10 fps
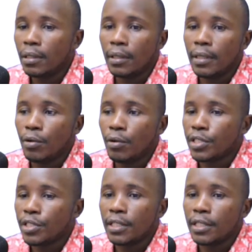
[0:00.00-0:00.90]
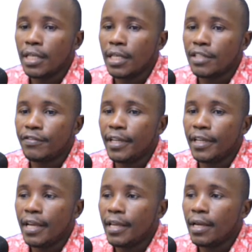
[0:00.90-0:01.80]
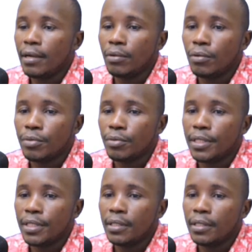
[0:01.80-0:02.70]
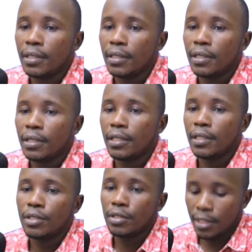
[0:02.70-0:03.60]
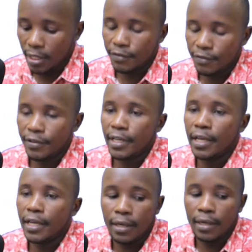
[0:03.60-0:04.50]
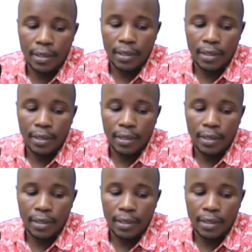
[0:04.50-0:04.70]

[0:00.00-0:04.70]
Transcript: There was sales figure here was missing. This sales figure here